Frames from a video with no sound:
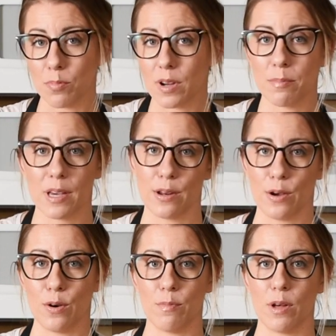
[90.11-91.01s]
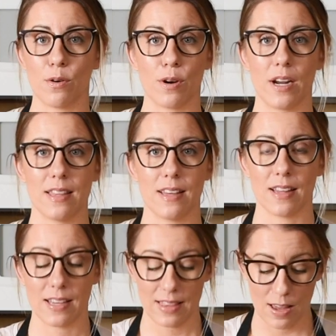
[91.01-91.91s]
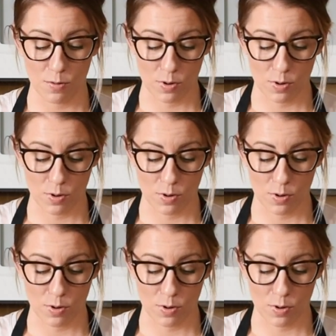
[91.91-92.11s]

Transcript: pre-made oat milk or anything like that.